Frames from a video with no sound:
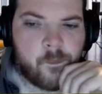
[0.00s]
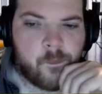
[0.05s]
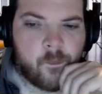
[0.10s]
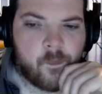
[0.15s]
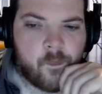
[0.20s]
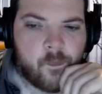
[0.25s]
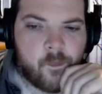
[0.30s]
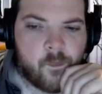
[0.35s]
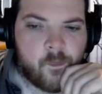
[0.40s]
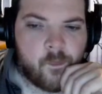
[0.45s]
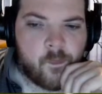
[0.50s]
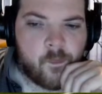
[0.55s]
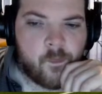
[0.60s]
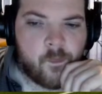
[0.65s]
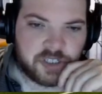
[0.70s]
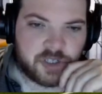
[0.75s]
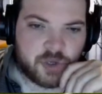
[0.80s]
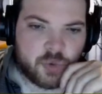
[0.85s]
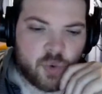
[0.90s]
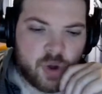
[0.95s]
Yeah, because he's
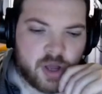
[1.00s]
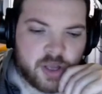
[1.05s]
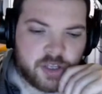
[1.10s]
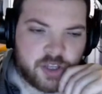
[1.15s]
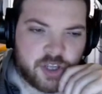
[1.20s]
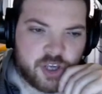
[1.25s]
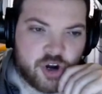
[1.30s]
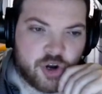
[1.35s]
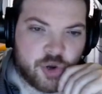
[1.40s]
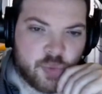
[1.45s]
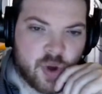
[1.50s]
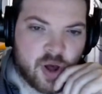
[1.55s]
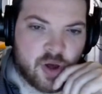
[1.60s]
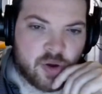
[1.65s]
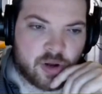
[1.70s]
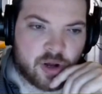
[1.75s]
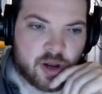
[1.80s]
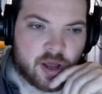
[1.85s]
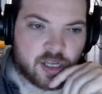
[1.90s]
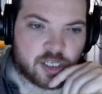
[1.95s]
the only
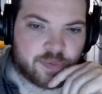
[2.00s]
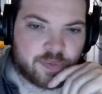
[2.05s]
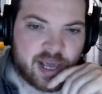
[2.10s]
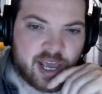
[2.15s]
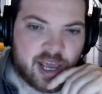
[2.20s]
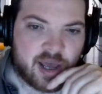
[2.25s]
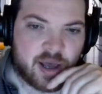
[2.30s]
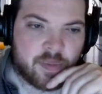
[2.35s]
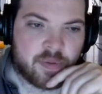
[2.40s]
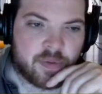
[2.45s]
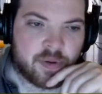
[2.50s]
world-class player.